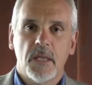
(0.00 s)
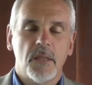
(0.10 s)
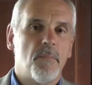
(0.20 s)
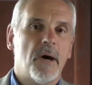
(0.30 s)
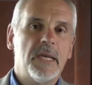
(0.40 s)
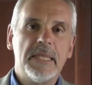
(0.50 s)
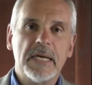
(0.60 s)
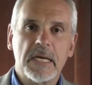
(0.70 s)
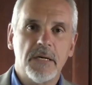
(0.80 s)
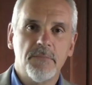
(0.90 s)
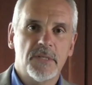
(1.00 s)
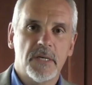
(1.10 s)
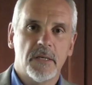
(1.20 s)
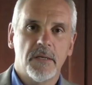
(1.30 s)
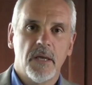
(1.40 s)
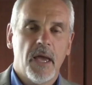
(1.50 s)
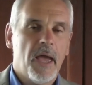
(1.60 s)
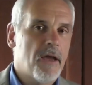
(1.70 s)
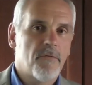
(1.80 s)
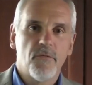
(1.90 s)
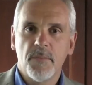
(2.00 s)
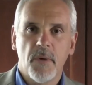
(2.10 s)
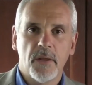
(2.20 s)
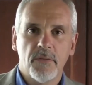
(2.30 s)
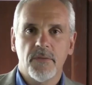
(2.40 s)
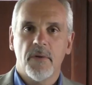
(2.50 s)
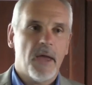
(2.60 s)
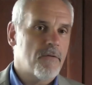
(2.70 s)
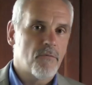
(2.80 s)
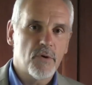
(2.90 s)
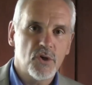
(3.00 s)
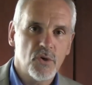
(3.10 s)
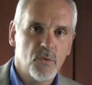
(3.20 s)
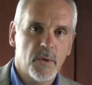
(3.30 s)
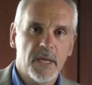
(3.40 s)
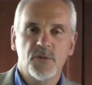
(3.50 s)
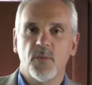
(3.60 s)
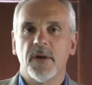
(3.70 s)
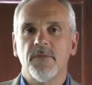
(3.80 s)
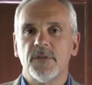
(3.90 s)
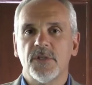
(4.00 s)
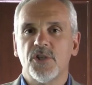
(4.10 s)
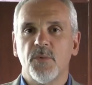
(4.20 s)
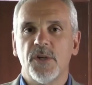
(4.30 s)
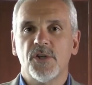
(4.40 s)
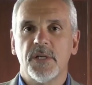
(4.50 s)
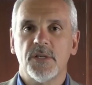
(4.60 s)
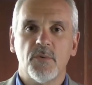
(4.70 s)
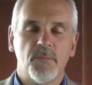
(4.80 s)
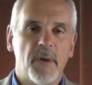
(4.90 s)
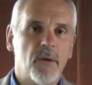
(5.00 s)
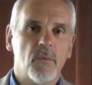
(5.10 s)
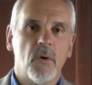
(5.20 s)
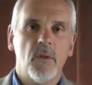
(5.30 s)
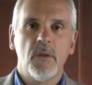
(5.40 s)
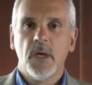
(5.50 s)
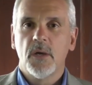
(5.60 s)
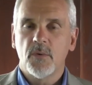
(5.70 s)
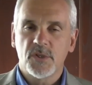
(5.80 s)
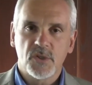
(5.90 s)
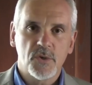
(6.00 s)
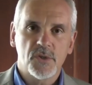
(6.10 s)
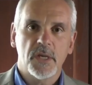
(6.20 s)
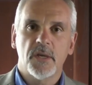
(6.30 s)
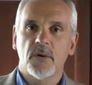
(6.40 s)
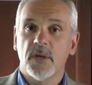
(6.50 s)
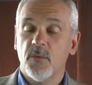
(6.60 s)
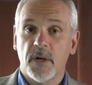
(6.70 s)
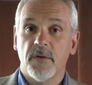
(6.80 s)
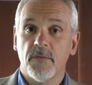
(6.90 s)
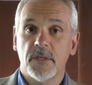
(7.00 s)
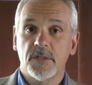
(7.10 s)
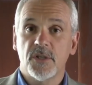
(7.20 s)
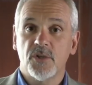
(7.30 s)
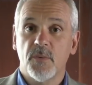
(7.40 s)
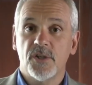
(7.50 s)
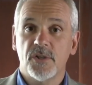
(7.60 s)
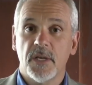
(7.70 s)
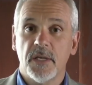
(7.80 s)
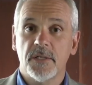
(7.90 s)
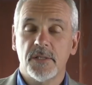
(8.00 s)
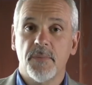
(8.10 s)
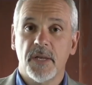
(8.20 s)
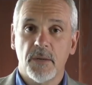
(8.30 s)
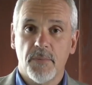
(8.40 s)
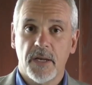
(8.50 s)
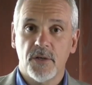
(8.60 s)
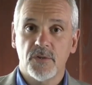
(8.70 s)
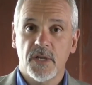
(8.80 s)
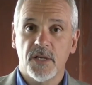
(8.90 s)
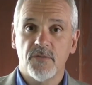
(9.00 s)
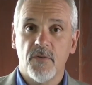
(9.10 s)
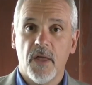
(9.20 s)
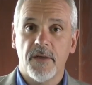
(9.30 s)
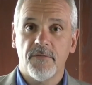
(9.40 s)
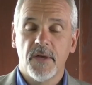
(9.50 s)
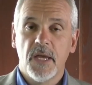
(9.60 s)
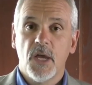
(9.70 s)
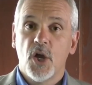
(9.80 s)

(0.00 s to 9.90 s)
The money that comes in every month, every 2 weeks, whatever the situation is with payroll, with Social Security, whatever the situation is, depending upon your stage of life.